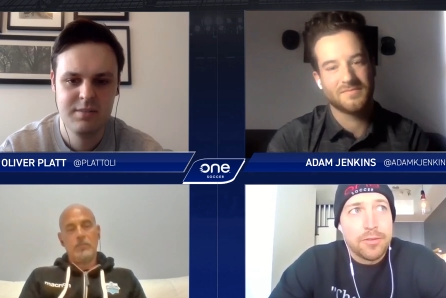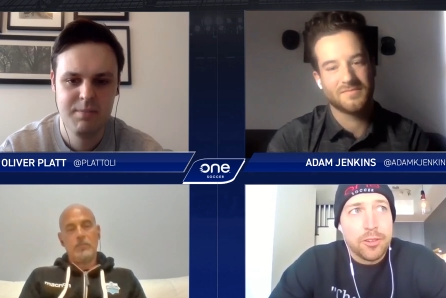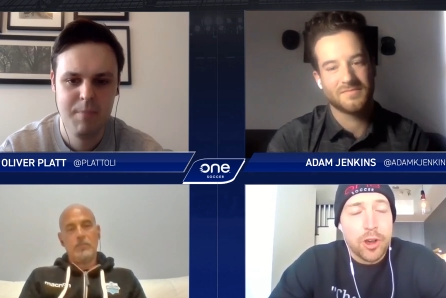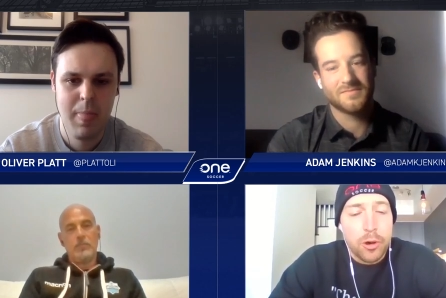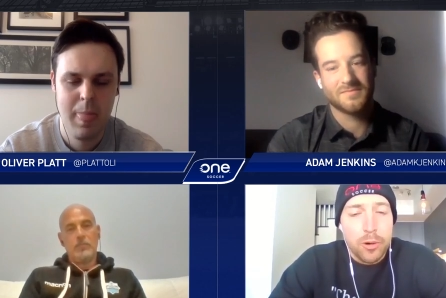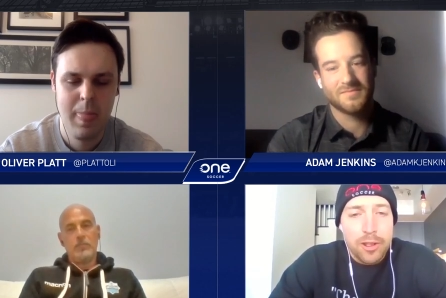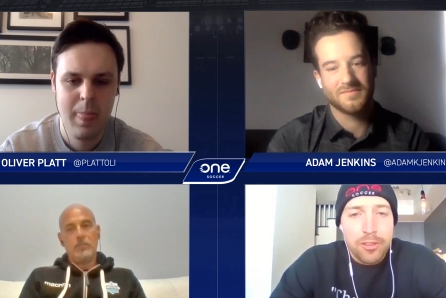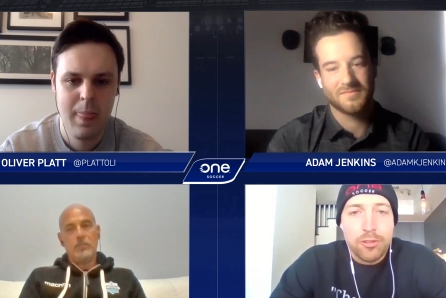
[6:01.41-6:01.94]

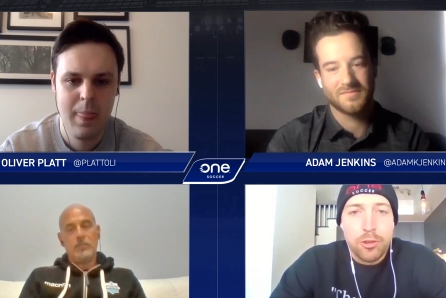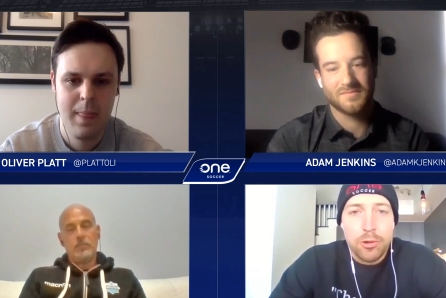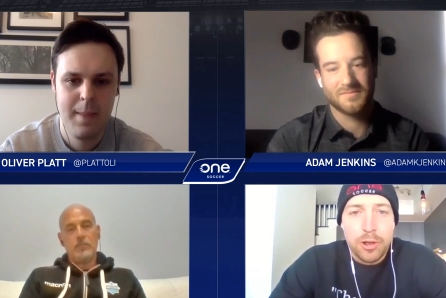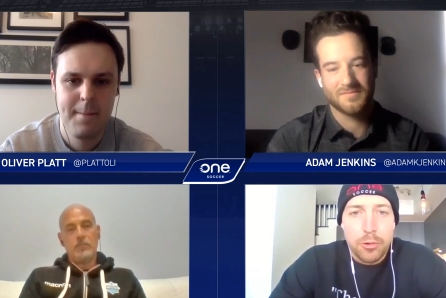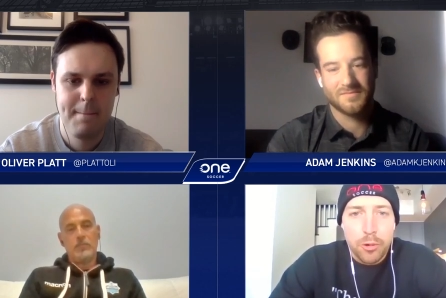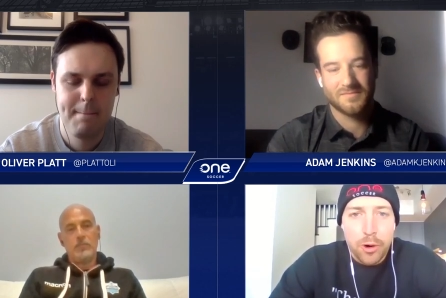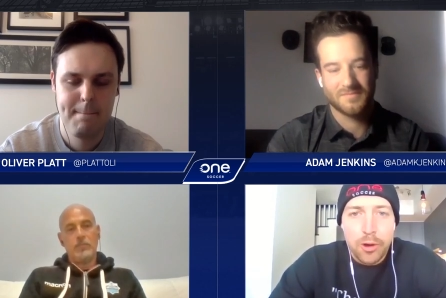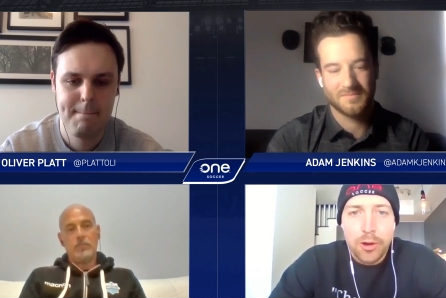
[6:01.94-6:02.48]
Speaker 1: go into a
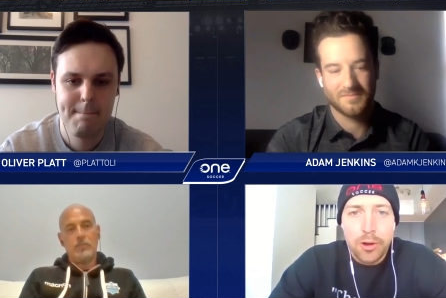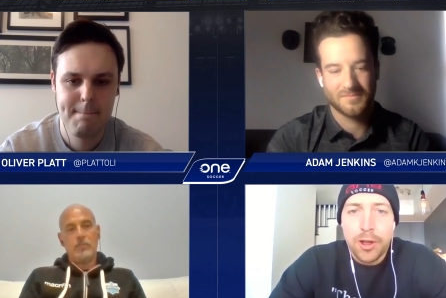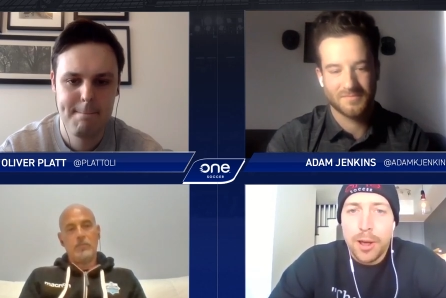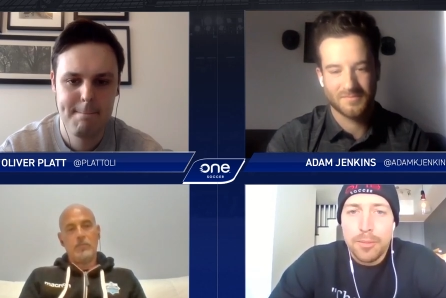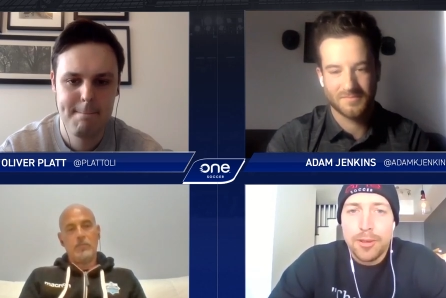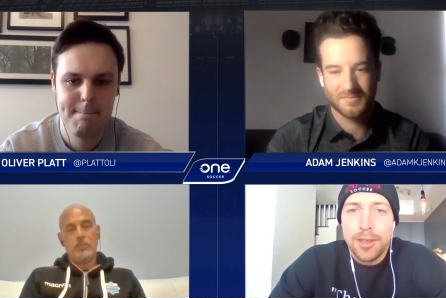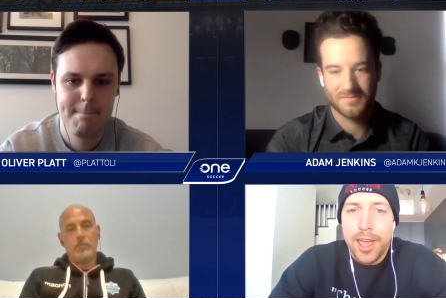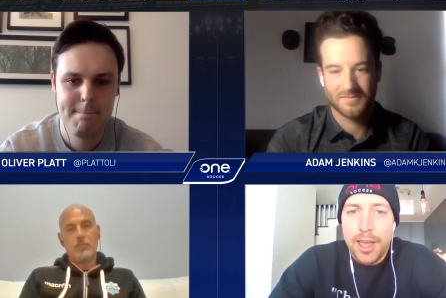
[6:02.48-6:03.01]
World
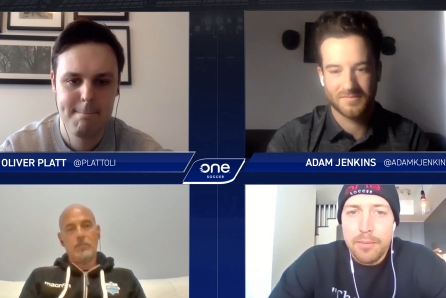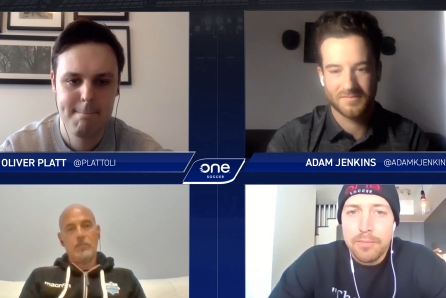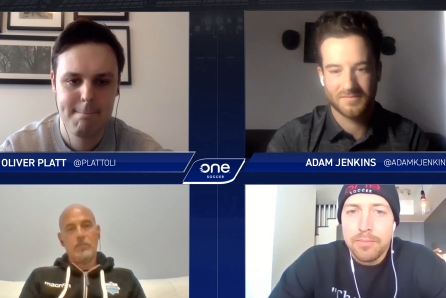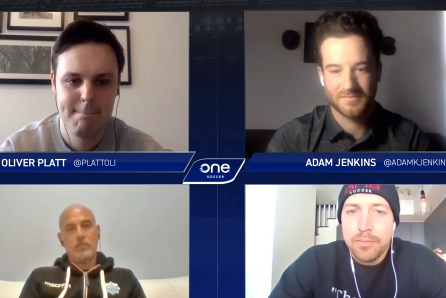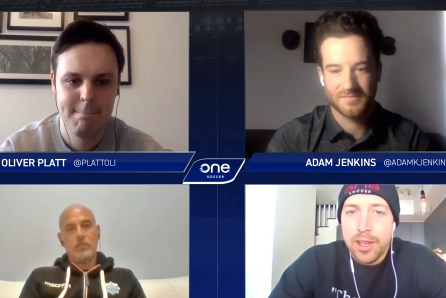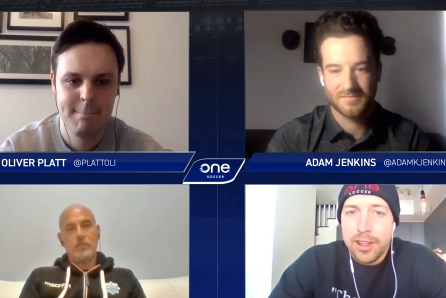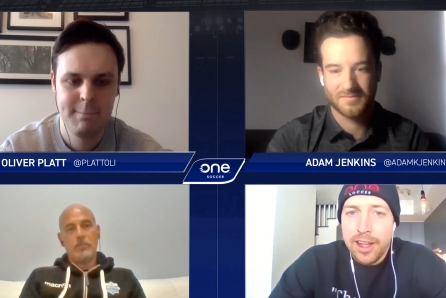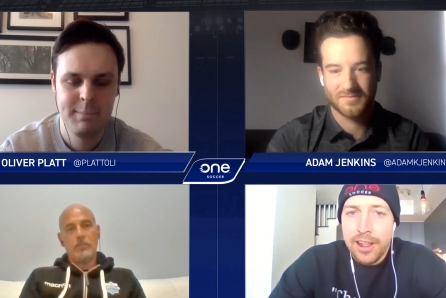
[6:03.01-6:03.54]
Cup game
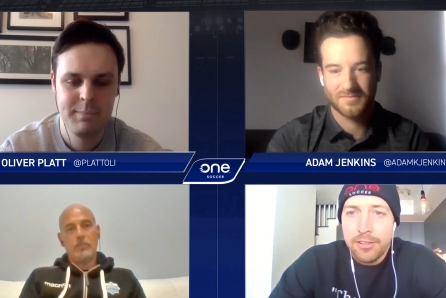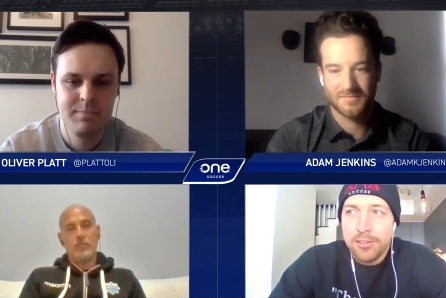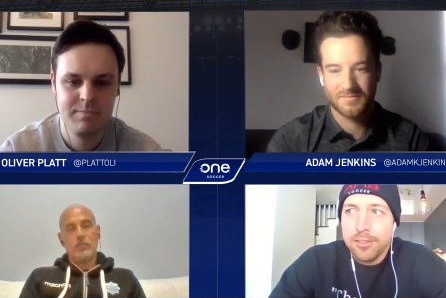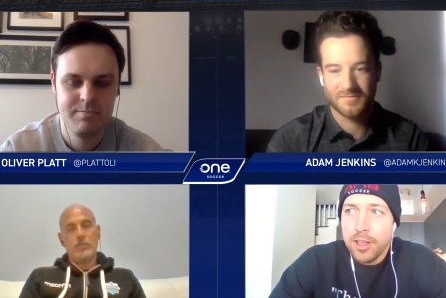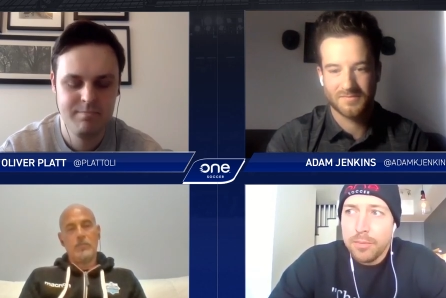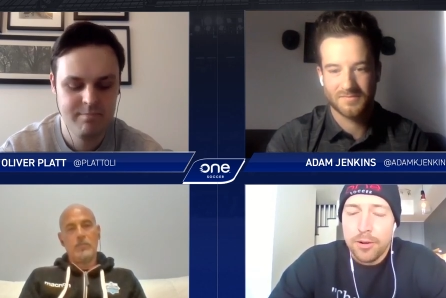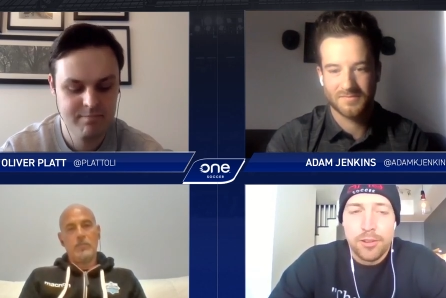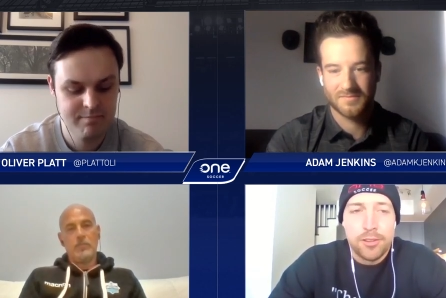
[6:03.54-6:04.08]
against
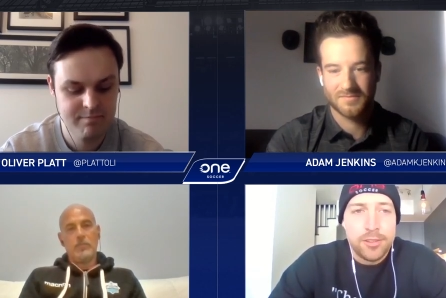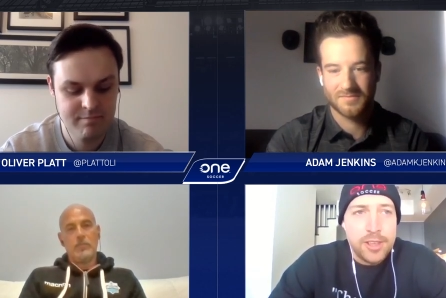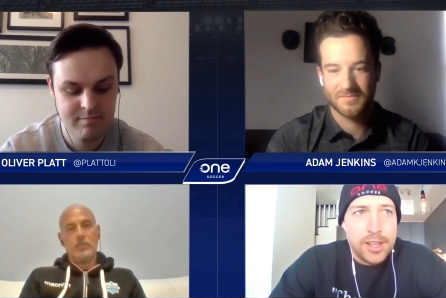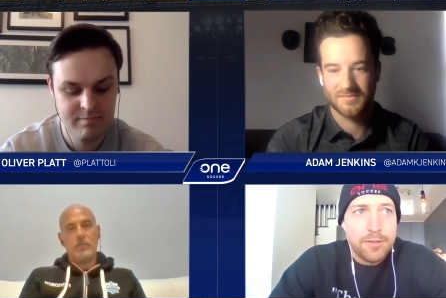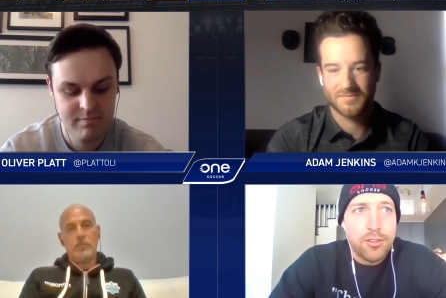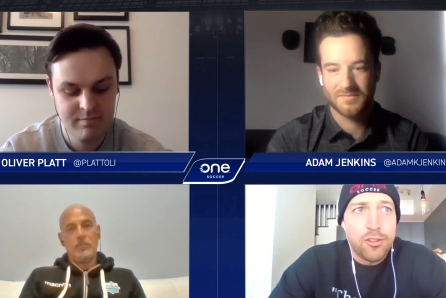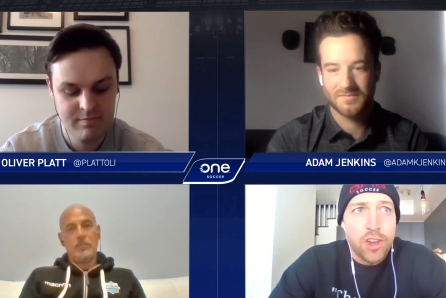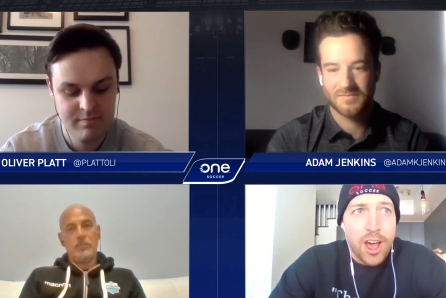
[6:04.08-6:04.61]
a perceived